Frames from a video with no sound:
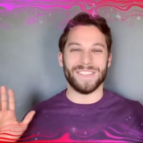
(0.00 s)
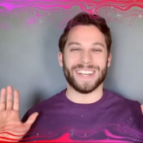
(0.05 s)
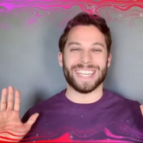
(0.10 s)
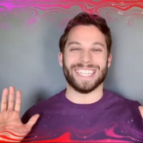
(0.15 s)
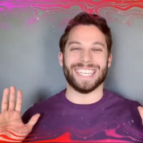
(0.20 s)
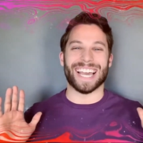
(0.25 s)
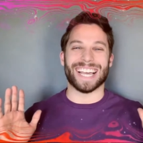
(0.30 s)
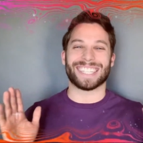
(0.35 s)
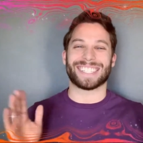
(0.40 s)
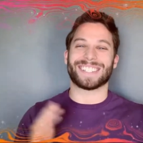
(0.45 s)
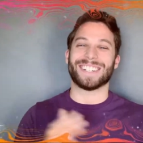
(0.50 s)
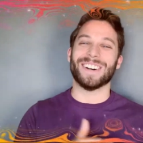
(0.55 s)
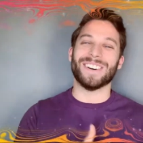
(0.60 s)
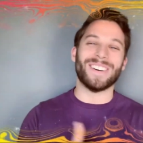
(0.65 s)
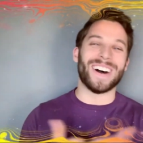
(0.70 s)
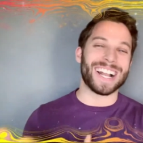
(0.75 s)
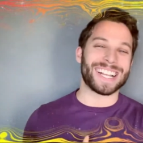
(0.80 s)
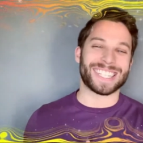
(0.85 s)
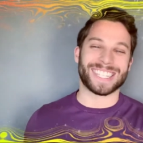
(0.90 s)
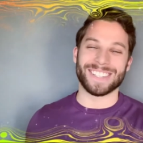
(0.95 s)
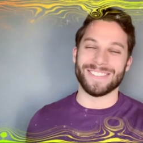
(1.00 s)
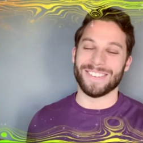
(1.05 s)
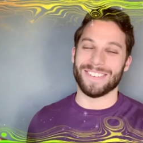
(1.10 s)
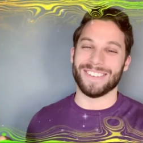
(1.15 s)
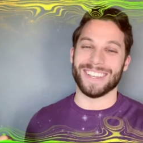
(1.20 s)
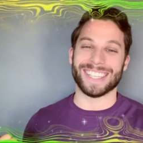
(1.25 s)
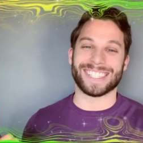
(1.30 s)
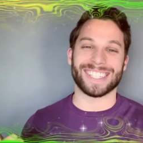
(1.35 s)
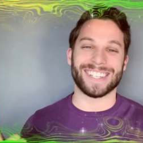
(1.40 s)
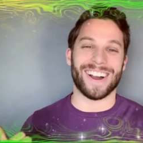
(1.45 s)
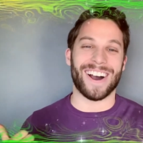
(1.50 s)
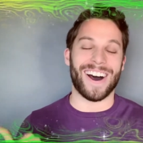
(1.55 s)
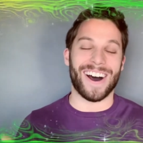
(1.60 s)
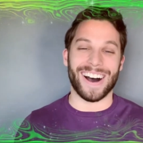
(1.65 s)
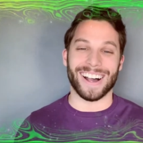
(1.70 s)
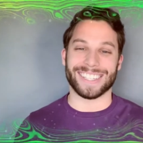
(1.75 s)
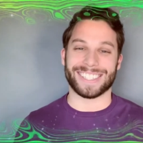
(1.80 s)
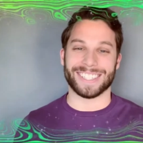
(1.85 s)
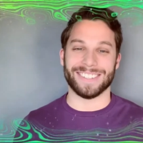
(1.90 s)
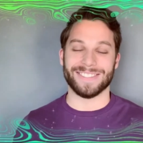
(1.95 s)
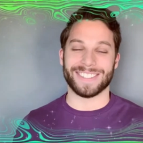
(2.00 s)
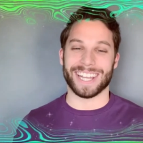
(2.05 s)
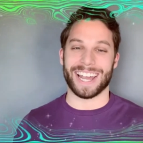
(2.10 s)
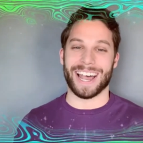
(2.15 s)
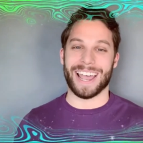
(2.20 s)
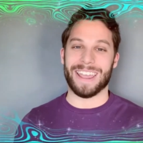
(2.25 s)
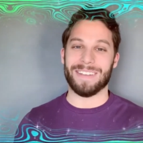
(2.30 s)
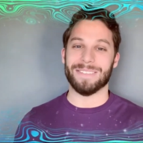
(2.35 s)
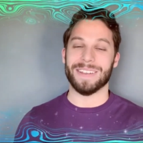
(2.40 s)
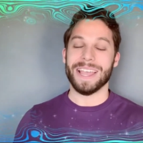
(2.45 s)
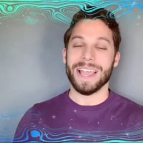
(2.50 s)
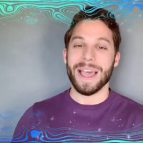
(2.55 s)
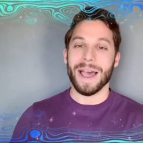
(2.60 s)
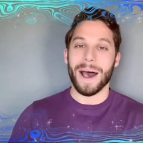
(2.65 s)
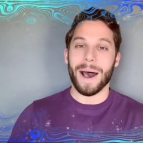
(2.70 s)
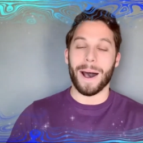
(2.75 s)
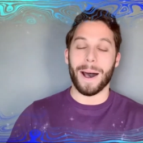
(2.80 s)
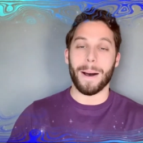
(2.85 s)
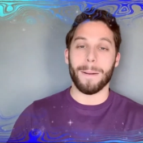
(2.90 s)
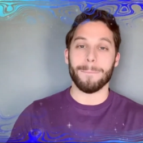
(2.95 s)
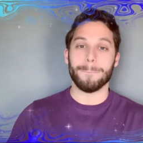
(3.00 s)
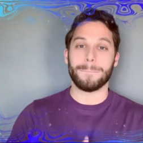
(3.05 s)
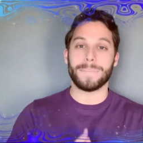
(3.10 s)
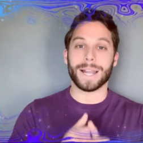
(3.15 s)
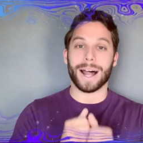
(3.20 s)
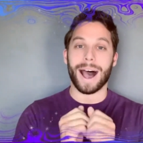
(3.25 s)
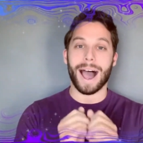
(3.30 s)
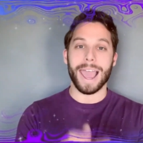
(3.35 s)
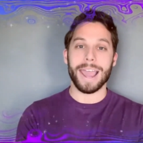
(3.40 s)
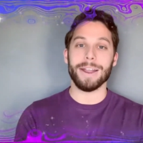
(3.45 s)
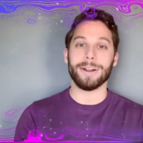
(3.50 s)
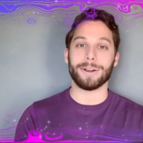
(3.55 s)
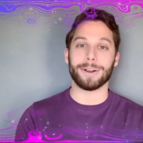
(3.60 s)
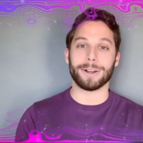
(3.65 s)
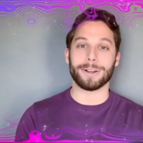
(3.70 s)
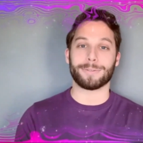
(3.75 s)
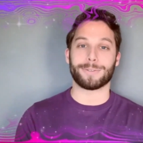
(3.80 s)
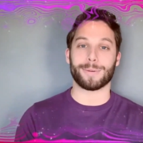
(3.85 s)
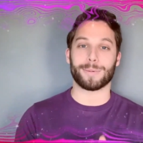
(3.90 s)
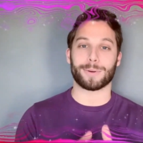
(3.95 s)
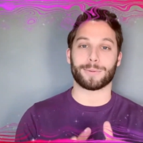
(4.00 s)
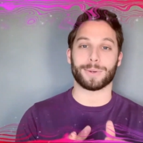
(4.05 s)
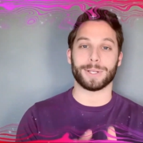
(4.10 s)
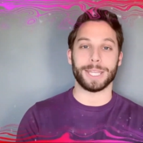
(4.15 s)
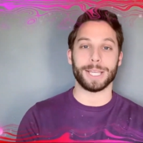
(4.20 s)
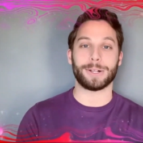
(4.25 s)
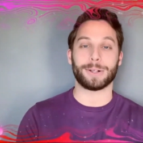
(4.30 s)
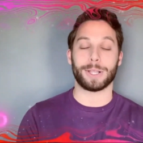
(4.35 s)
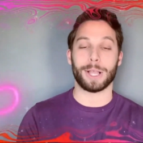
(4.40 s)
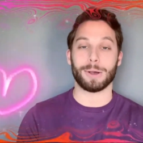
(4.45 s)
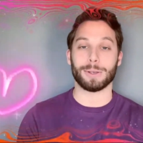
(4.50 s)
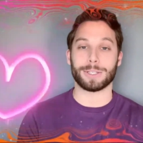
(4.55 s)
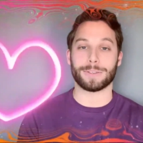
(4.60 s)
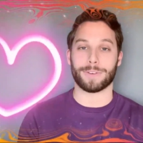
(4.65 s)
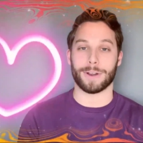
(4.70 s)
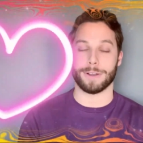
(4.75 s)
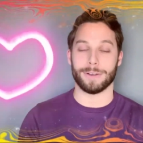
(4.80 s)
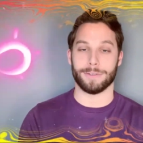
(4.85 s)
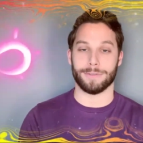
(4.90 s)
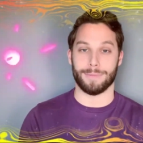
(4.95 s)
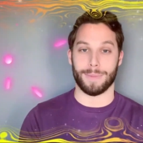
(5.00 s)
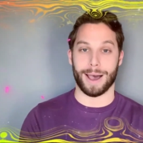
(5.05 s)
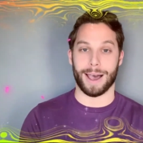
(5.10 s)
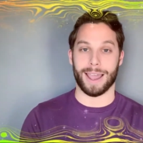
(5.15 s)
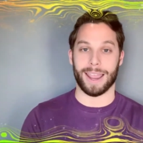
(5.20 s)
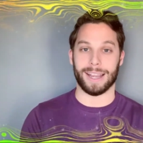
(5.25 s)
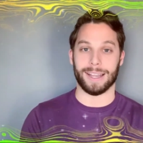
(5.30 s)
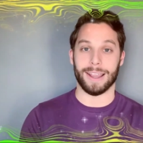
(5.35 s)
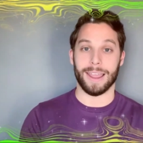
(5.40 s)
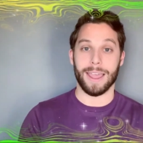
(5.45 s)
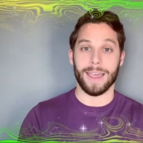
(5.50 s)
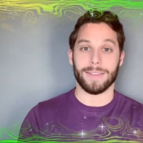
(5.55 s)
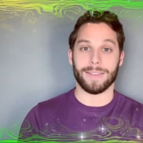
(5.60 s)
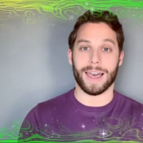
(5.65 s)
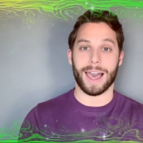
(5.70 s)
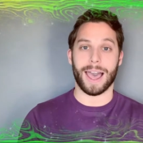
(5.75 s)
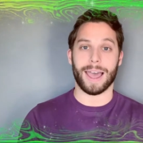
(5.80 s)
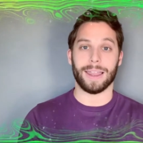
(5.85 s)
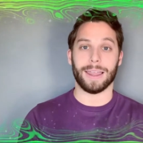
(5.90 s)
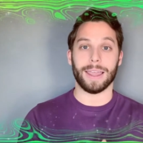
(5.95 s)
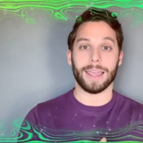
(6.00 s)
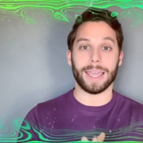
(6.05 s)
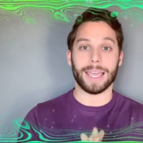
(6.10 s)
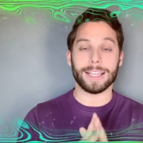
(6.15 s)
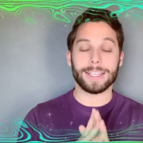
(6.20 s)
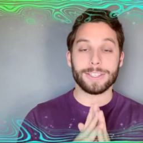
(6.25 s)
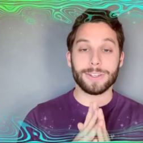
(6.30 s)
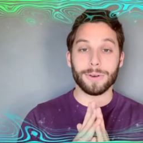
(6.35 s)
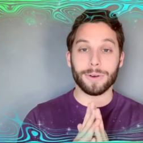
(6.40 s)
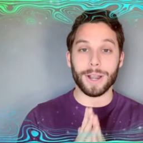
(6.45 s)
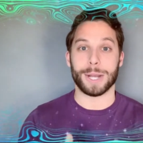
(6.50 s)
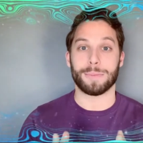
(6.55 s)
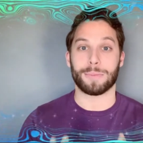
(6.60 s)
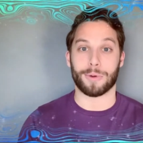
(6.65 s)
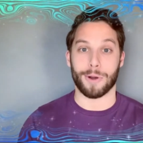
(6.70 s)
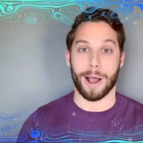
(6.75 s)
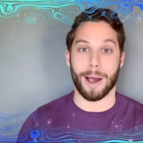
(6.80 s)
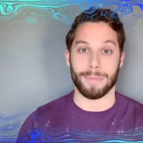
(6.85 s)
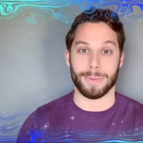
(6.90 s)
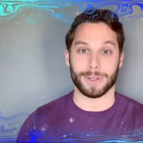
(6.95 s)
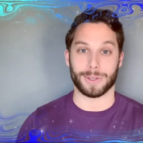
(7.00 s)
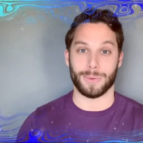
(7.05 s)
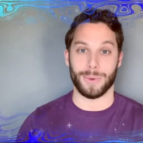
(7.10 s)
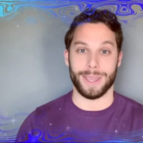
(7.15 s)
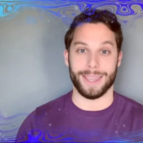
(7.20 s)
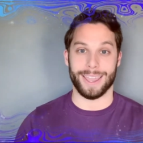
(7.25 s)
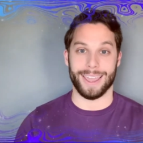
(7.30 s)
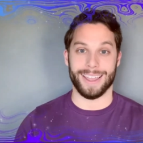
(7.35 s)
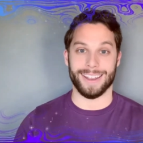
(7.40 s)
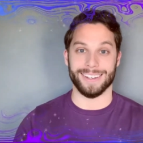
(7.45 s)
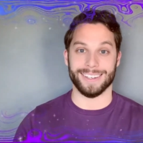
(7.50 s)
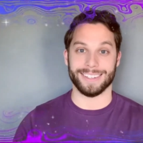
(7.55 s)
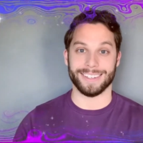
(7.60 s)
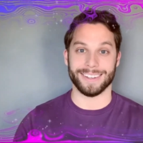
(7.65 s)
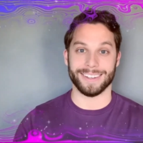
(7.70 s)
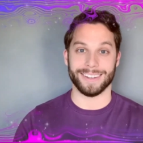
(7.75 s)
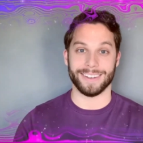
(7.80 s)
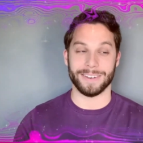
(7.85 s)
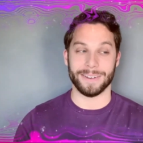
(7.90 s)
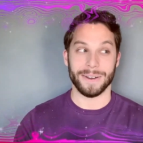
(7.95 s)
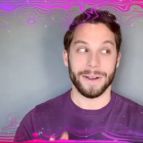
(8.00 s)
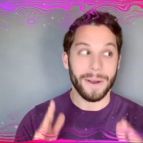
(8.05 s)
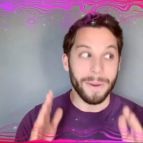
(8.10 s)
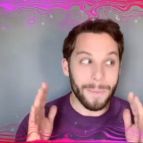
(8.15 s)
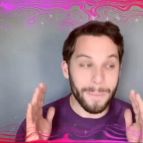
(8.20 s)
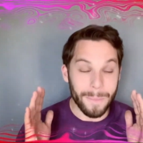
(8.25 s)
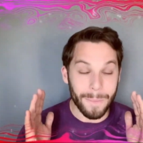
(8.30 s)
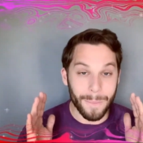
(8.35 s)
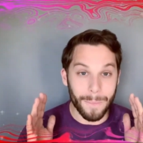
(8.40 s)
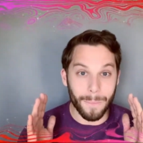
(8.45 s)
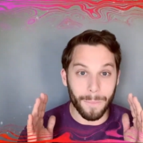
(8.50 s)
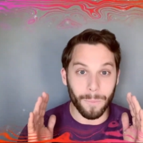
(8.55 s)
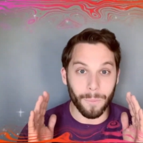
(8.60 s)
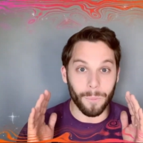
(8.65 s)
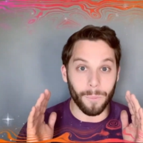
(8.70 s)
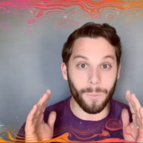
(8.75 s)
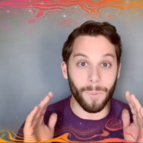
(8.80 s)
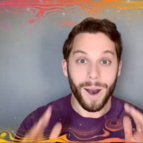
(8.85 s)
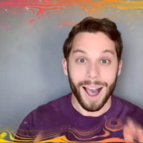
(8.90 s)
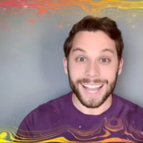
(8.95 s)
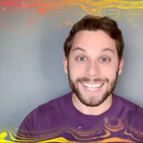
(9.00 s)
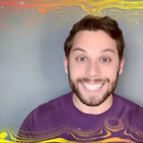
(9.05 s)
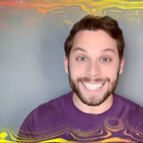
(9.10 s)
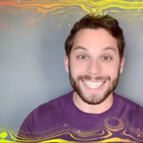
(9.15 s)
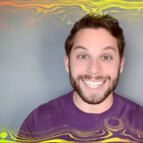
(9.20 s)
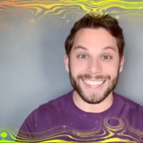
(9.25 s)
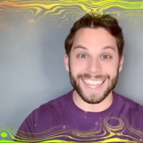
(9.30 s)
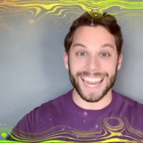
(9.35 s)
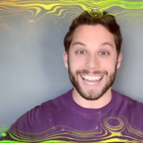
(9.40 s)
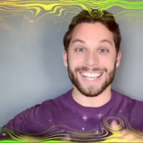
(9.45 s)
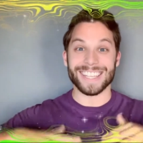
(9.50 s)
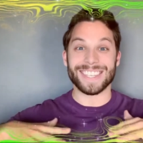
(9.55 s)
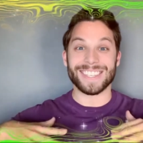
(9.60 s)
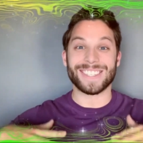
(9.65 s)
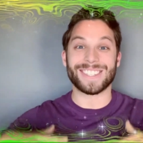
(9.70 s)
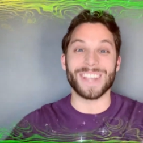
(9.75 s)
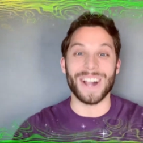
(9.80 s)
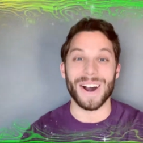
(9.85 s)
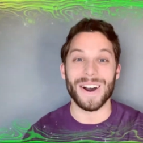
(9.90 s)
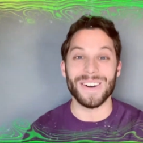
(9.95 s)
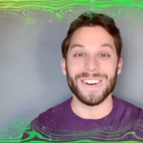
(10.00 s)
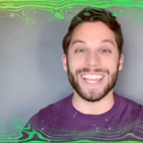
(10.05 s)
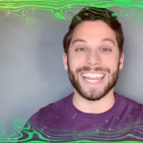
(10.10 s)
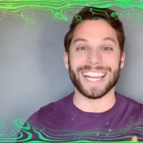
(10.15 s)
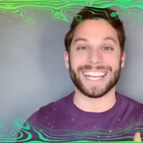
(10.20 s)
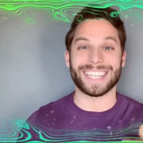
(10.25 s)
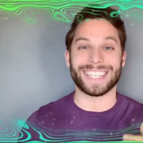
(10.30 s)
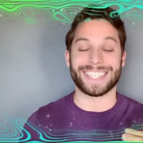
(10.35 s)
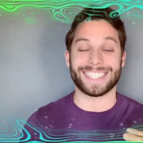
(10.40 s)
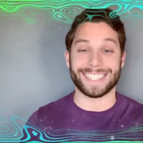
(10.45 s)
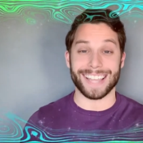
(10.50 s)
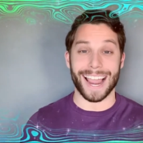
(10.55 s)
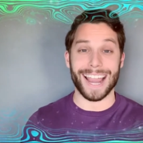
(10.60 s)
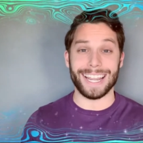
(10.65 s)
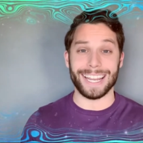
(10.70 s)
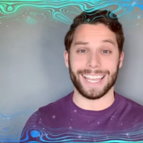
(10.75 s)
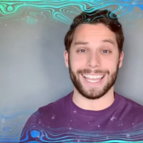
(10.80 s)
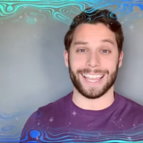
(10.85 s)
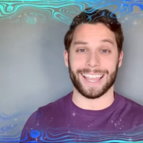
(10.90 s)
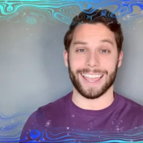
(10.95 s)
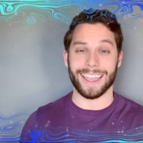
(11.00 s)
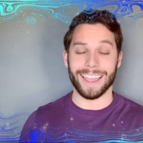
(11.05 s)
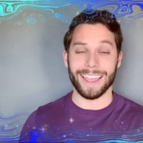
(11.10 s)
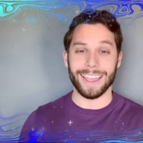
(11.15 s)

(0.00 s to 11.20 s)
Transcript: but yes, go watch the movie, it's an awesome time. Um, but I heard from a really close friend of mine that it's your prom this weekend. What? That is so exciting.